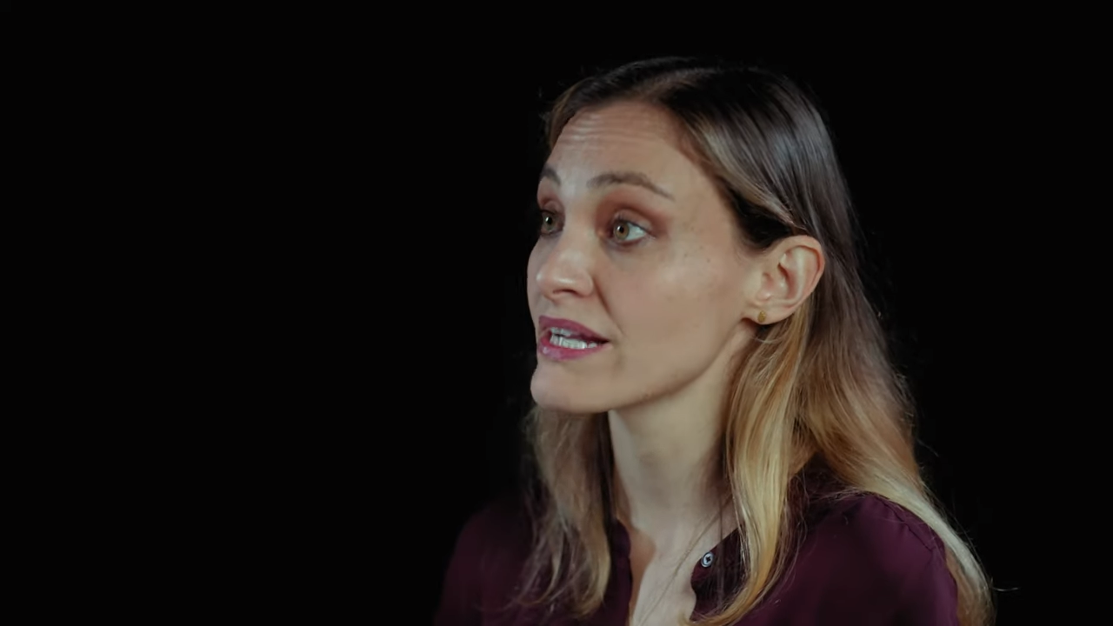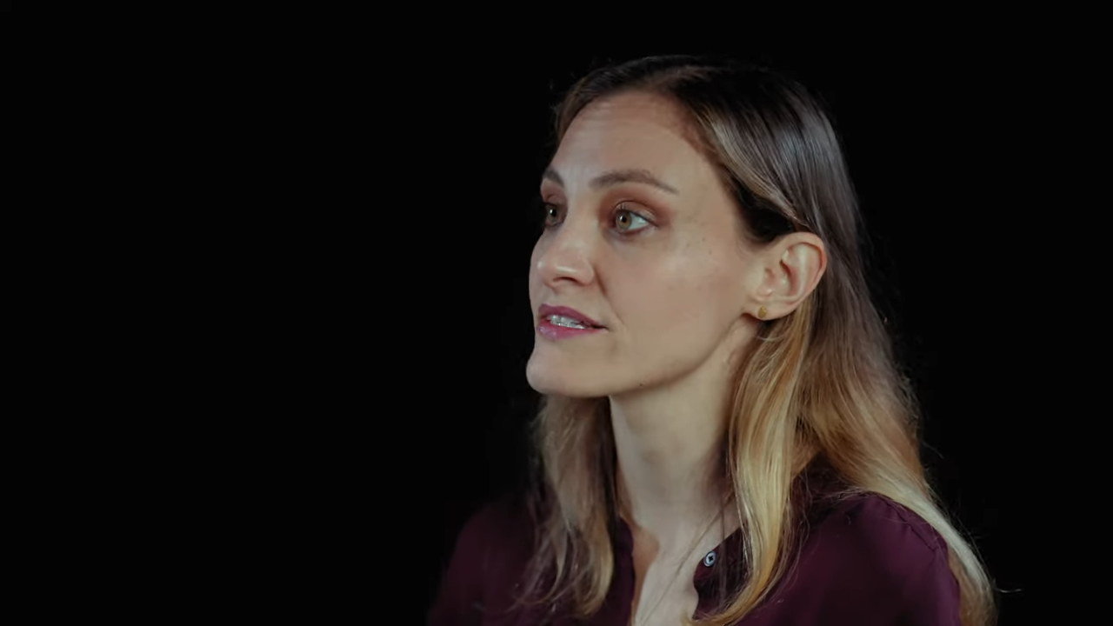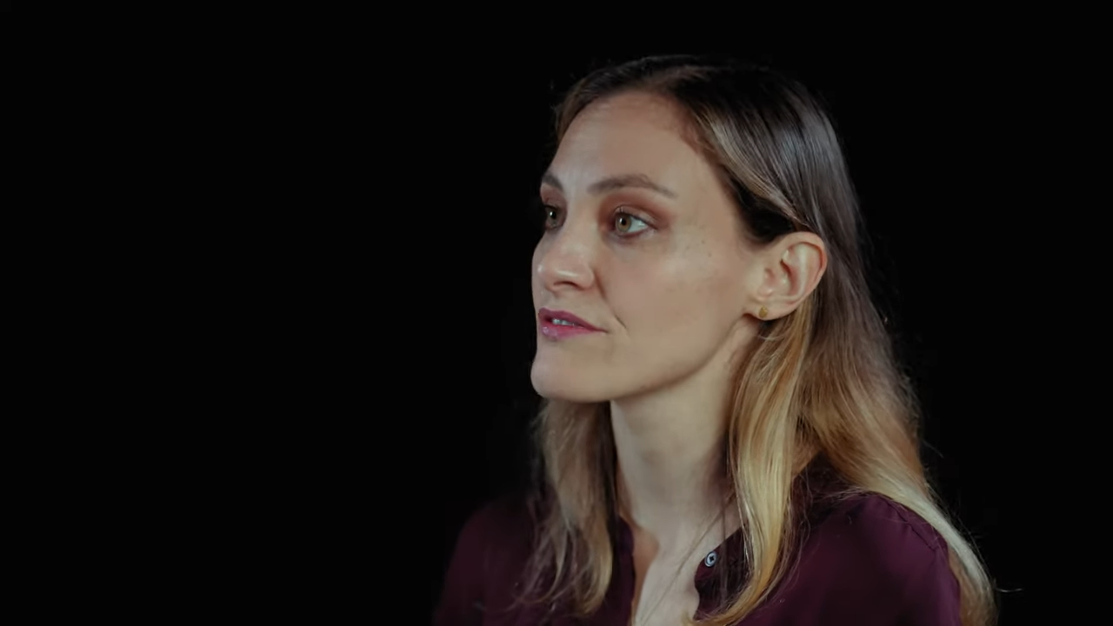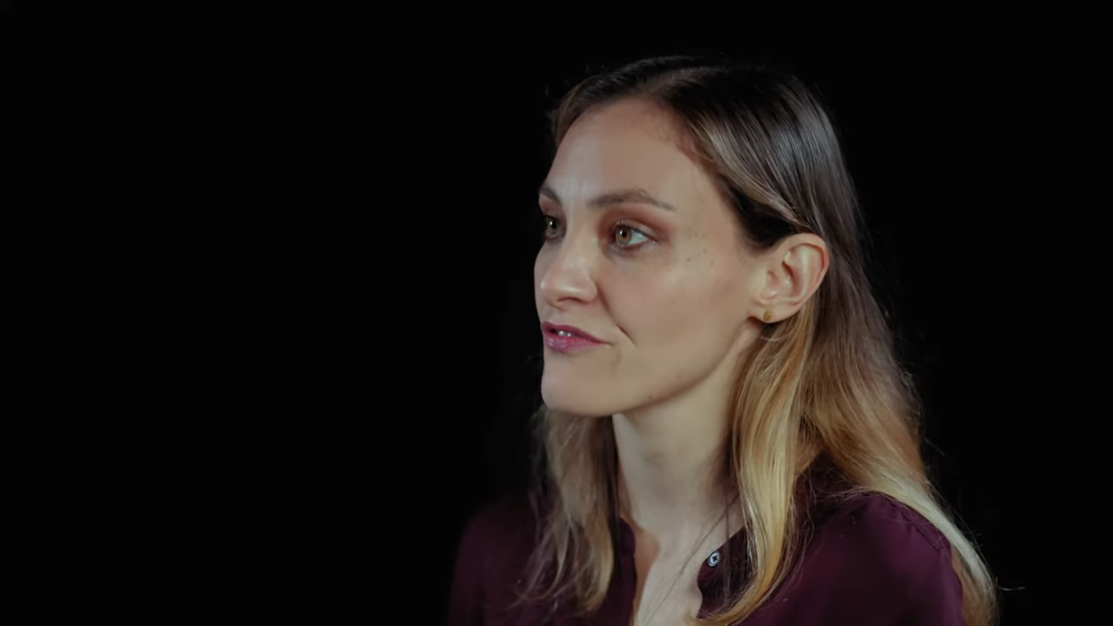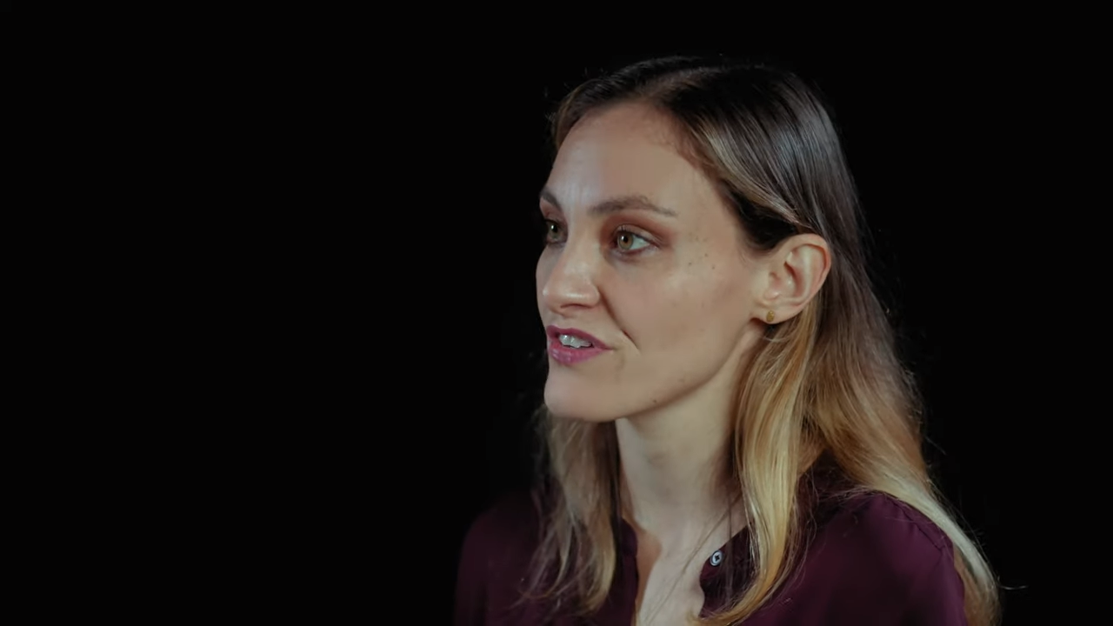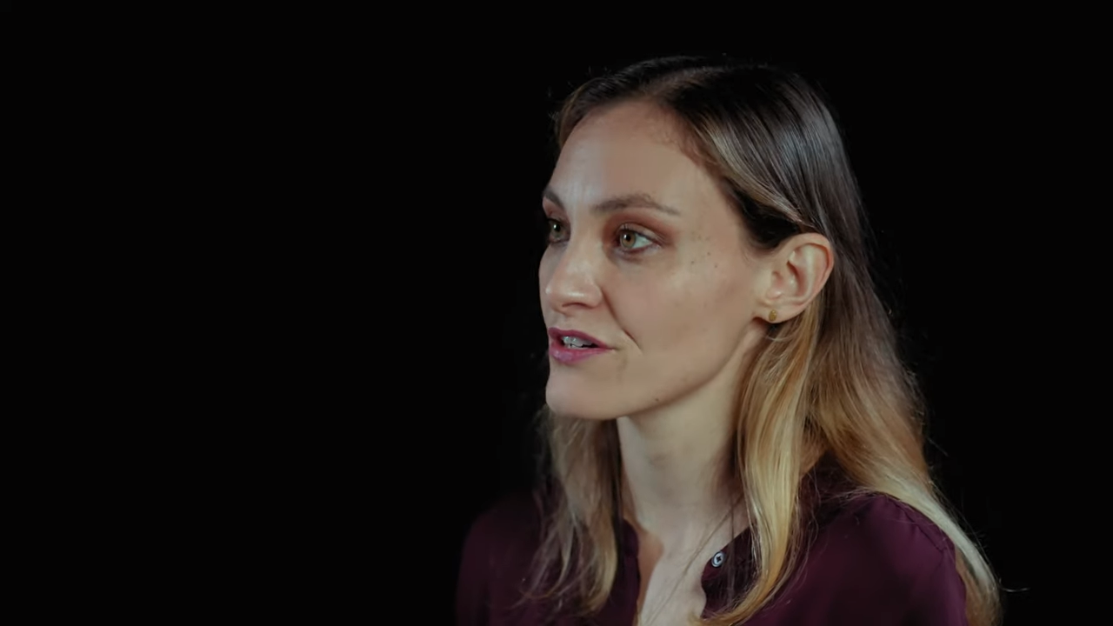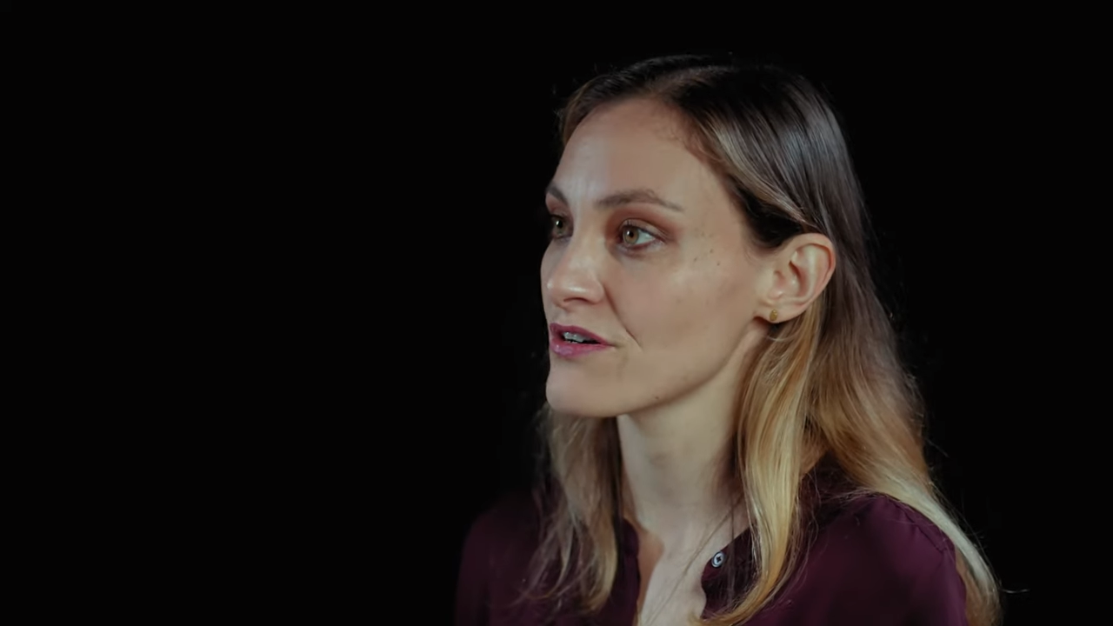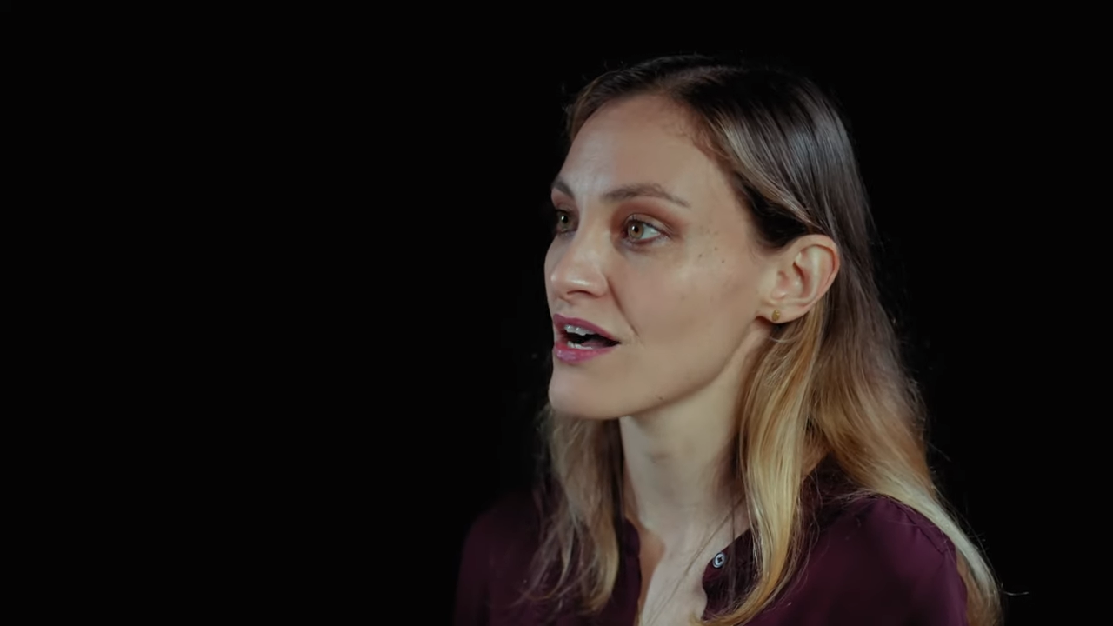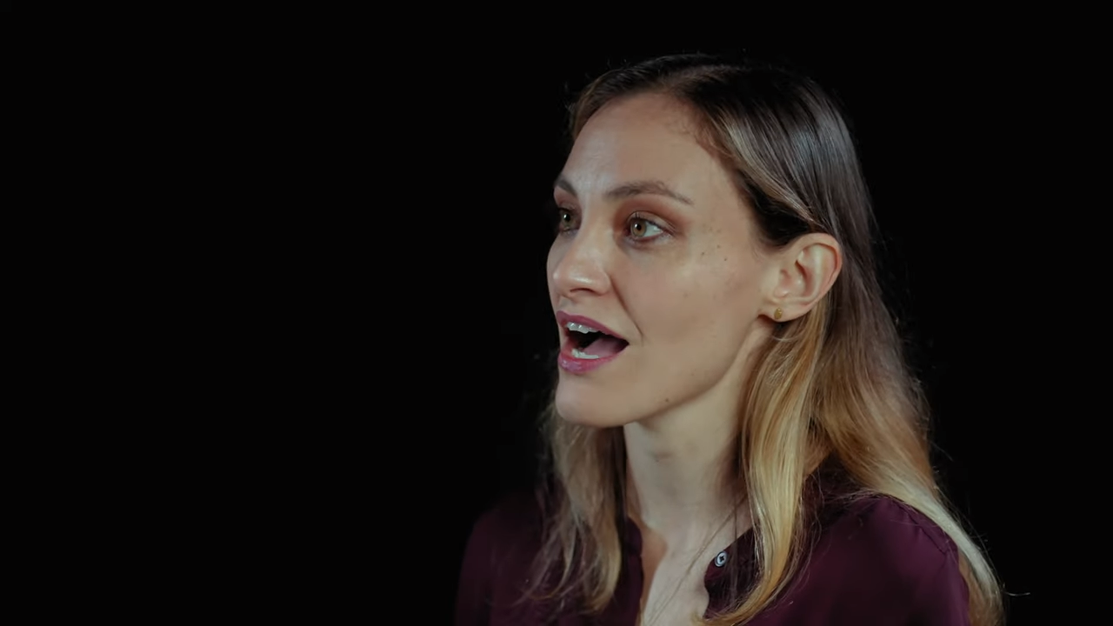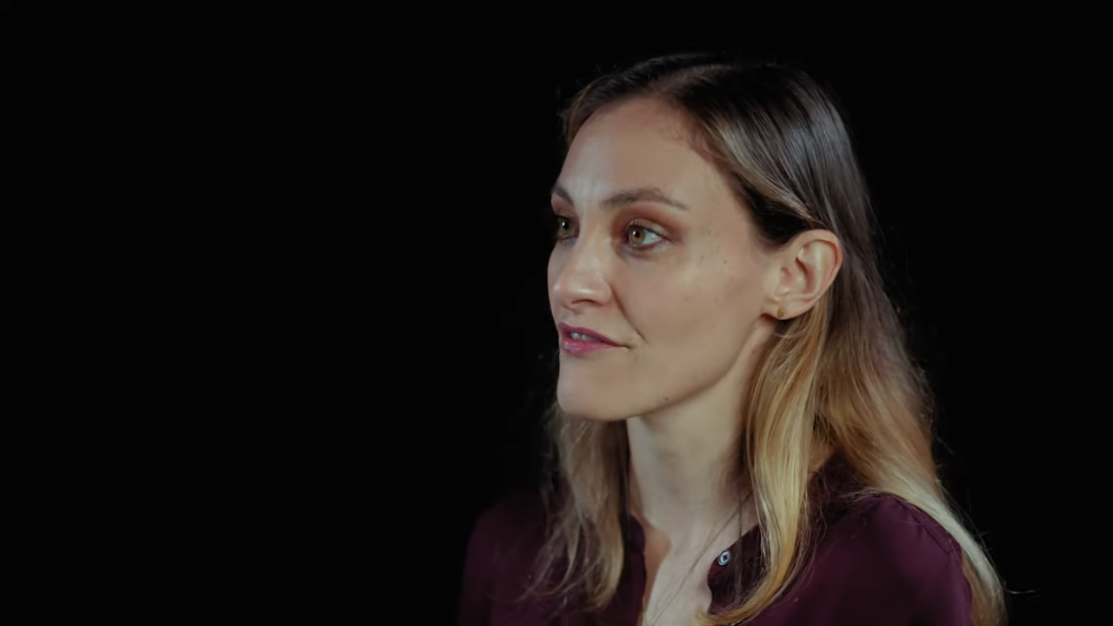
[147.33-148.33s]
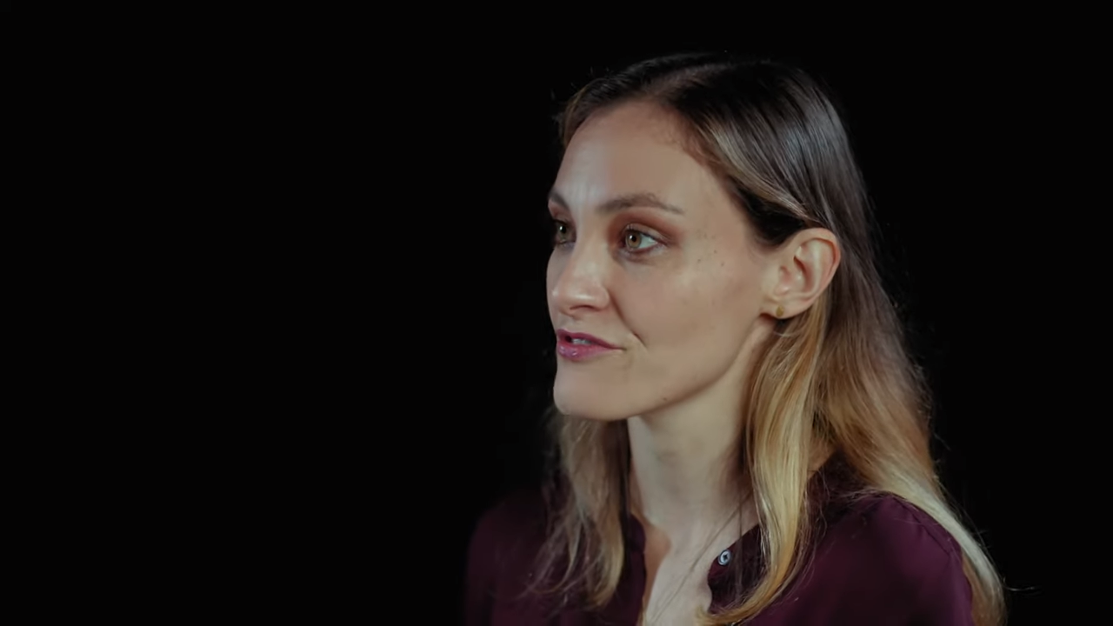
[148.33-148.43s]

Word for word: made to feel